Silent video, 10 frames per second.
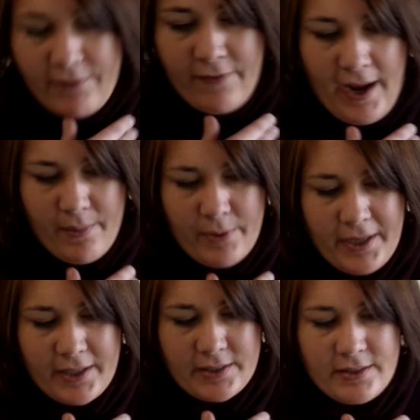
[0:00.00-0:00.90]

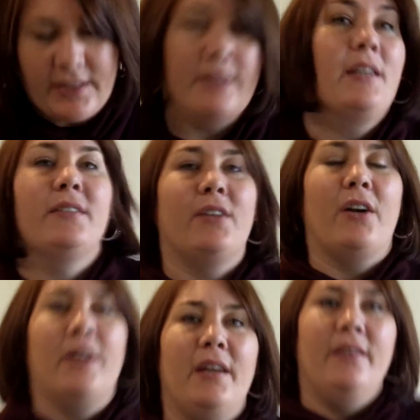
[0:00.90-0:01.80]
fabrics since I
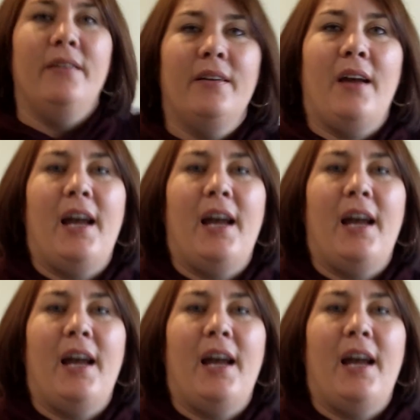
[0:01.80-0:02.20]
started.